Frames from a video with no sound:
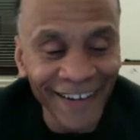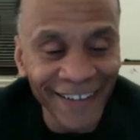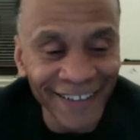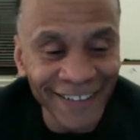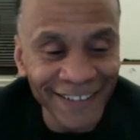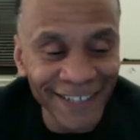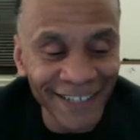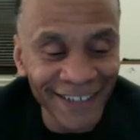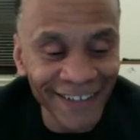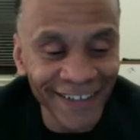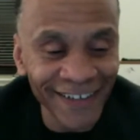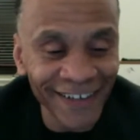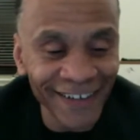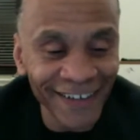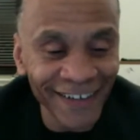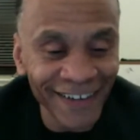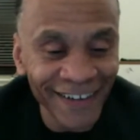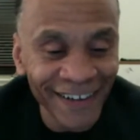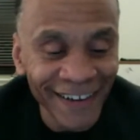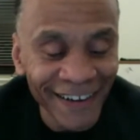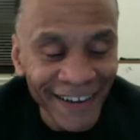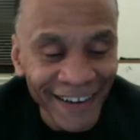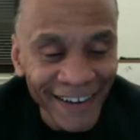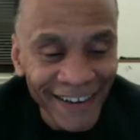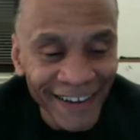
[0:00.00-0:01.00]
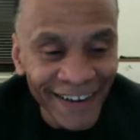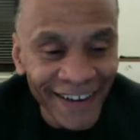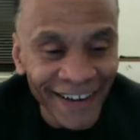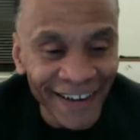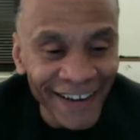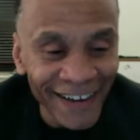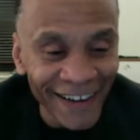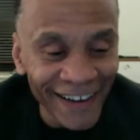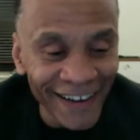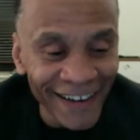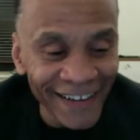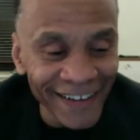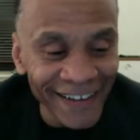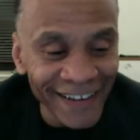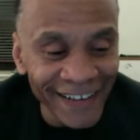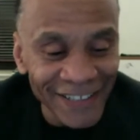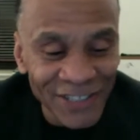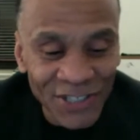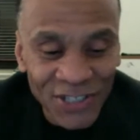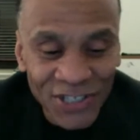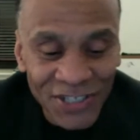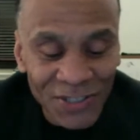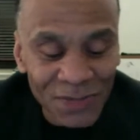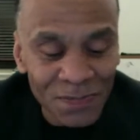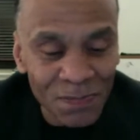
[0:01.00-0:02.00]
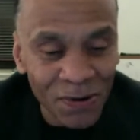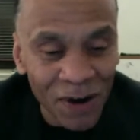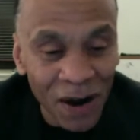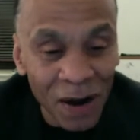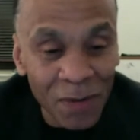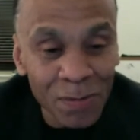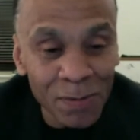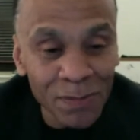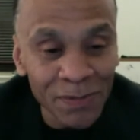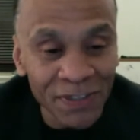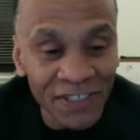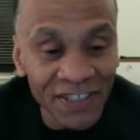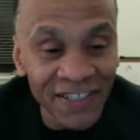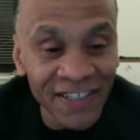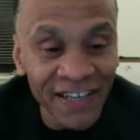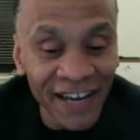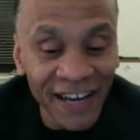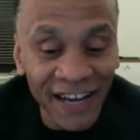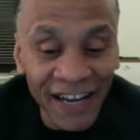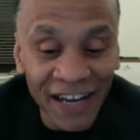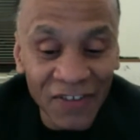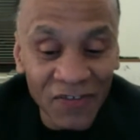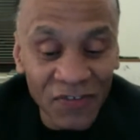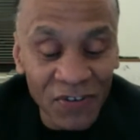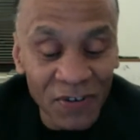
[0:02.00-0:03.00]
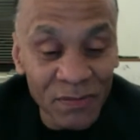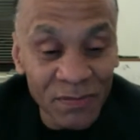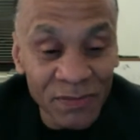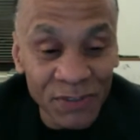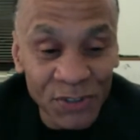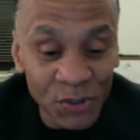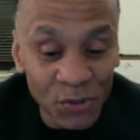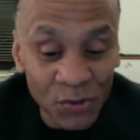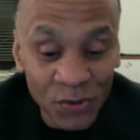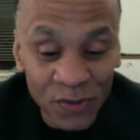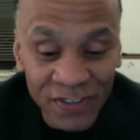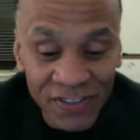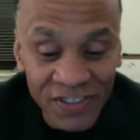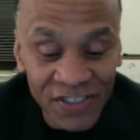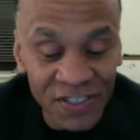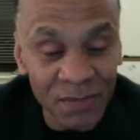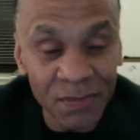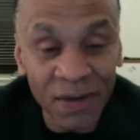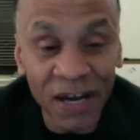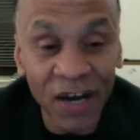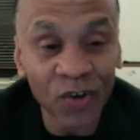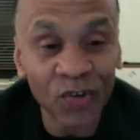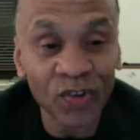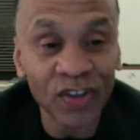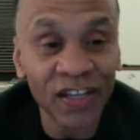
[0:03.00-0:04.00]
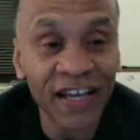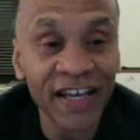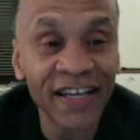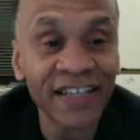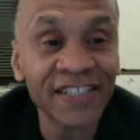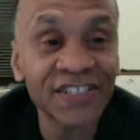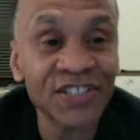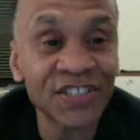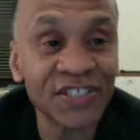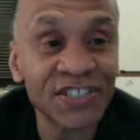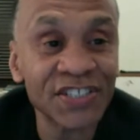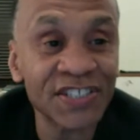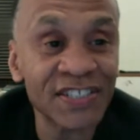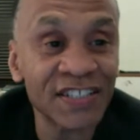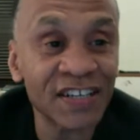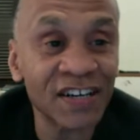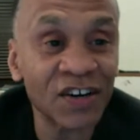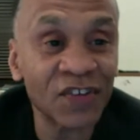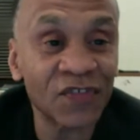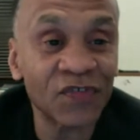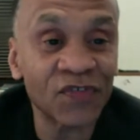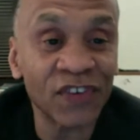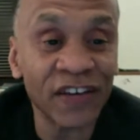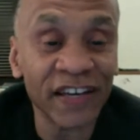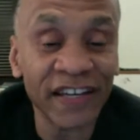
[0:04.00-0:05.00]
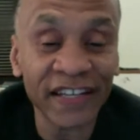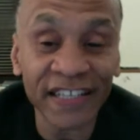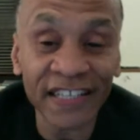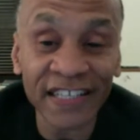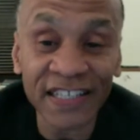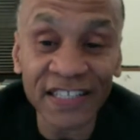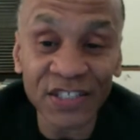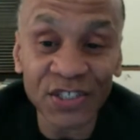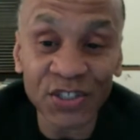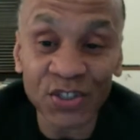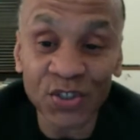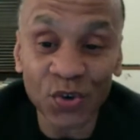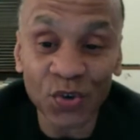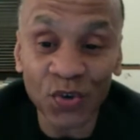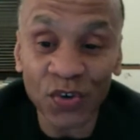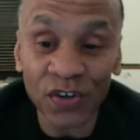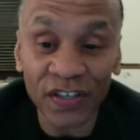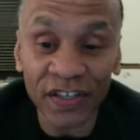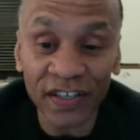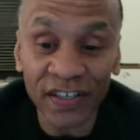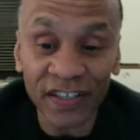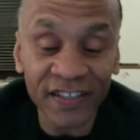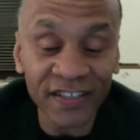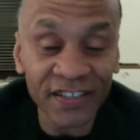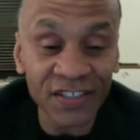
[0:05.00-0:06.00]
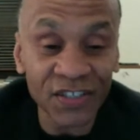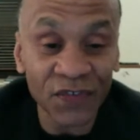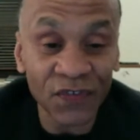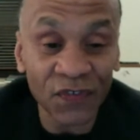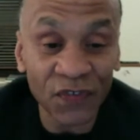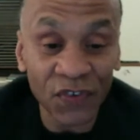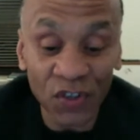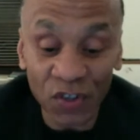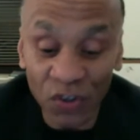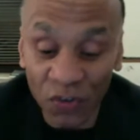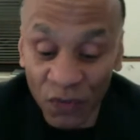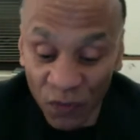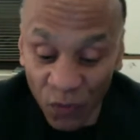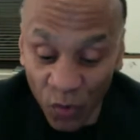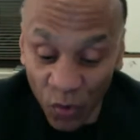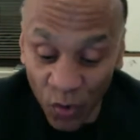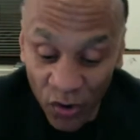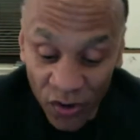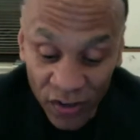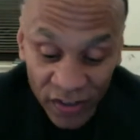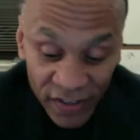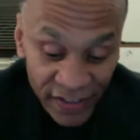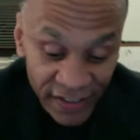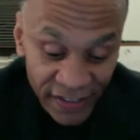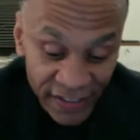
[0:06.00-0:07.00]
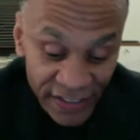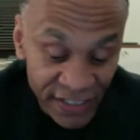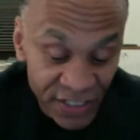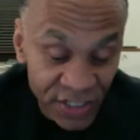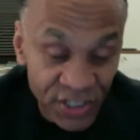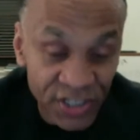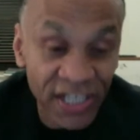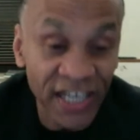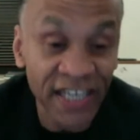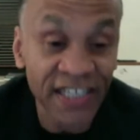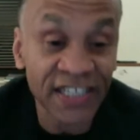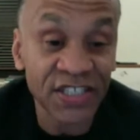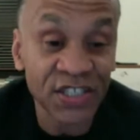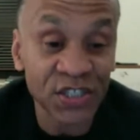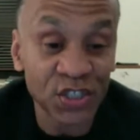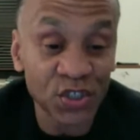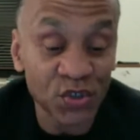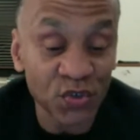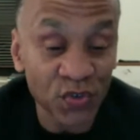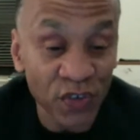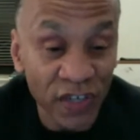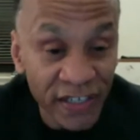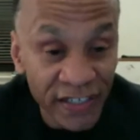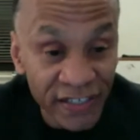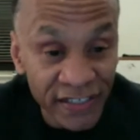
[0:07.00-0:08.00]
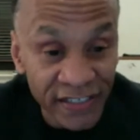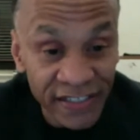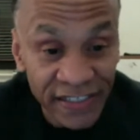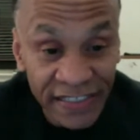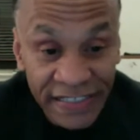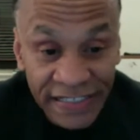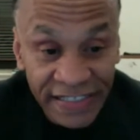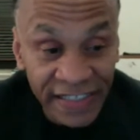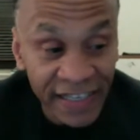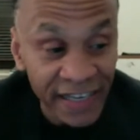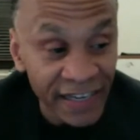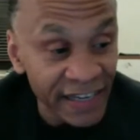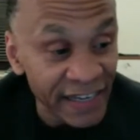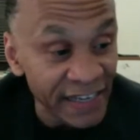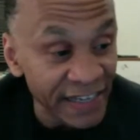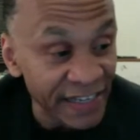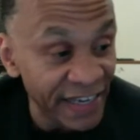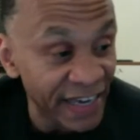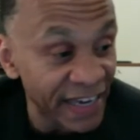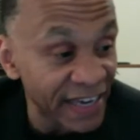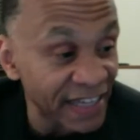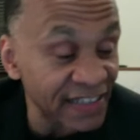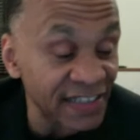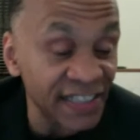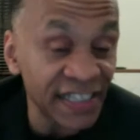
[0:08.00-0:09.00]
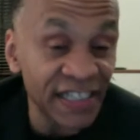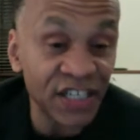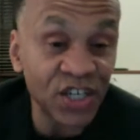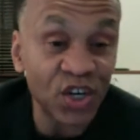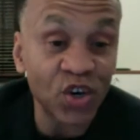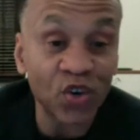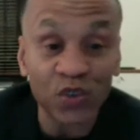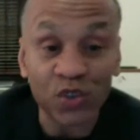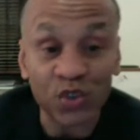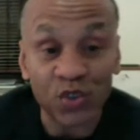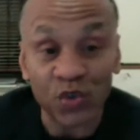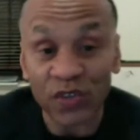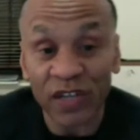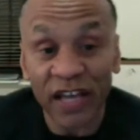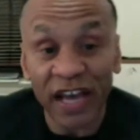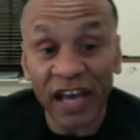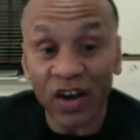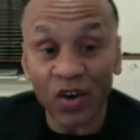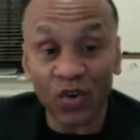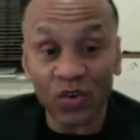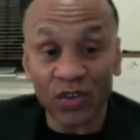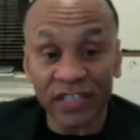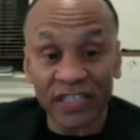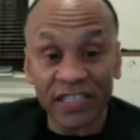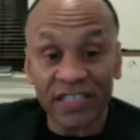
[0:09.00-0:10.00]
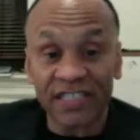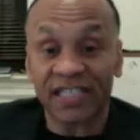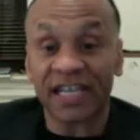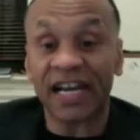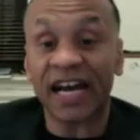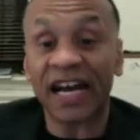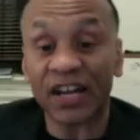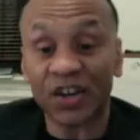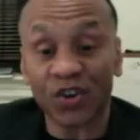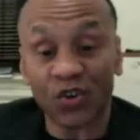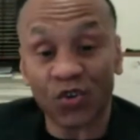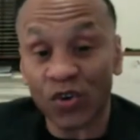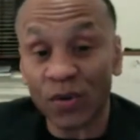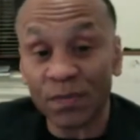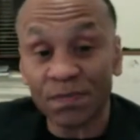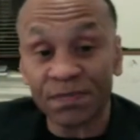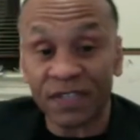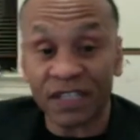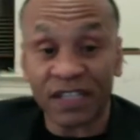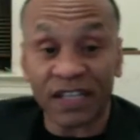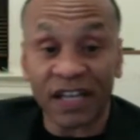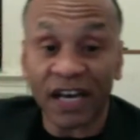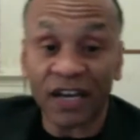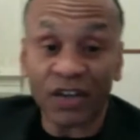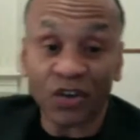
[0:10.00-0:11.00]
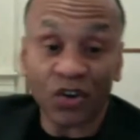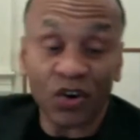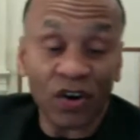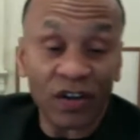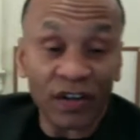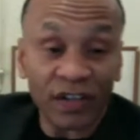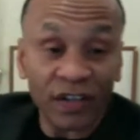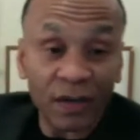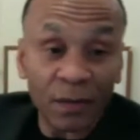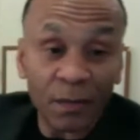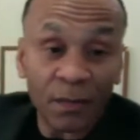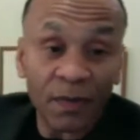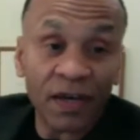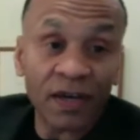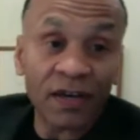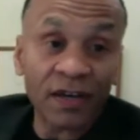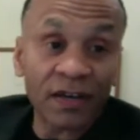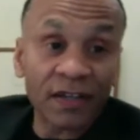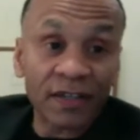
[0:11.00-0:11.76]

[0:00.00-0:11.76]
and she's probably gonna have him doing some outlandish stuff, and he's doing it to fill a void, and the sex is great, and he can't let go. So now he's got kryptonite on him.